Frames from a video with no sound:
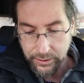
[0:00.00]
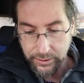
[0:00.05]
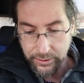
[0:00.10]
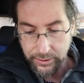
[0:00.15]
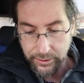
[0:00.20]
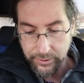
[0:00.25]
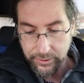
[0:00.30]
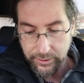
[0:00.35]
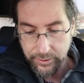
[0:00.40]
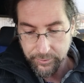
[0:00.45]

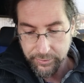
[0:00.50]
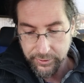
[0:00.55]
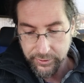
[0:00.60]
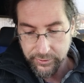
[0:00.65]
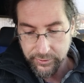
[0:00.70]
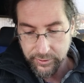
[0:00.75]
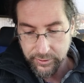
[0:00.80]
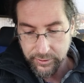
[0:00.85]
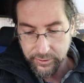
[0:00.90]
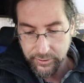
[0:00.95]
And then
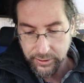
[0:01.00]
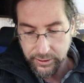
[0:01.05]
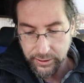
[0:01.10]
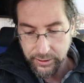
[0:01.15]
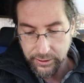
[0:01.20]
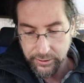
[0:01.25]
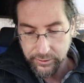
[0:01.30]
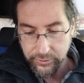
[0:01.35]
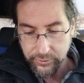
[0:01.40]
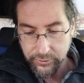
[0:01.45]
temperature
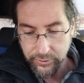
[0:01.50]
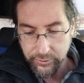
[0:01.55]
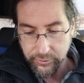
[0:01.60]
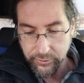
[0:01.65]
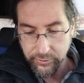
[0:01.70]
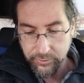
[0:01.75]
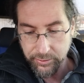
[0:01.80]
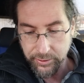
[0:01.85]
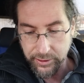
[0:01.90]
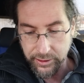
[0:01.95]
and
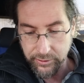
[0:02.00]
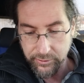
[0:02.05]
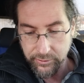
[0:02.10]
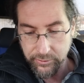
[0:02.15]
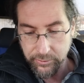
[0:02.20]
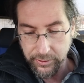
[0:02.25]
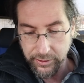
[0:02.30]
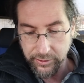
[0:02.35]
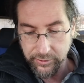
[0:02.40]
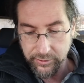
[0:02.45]
charging speed,
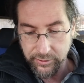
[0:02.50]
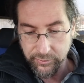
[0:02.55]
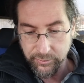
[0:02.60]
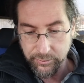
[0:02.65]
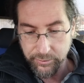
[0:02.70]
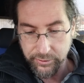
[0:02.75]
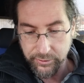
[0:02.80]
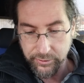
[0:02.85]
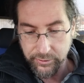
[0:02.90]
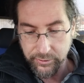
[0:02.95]

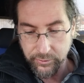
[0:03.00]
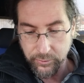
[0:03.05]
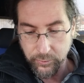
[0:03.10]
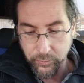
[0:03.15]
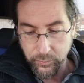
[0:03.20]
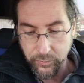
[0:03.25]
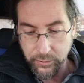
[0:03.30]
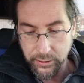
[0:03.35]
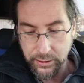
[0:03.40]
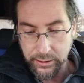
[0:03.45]

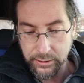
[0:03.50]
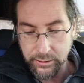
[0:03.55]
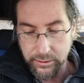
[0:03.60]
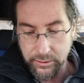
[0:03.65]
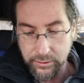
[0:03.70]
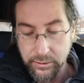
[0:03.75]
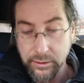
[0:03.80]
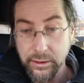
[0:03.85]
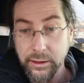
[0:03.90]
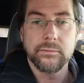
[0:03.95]

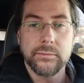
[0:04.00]
27.1.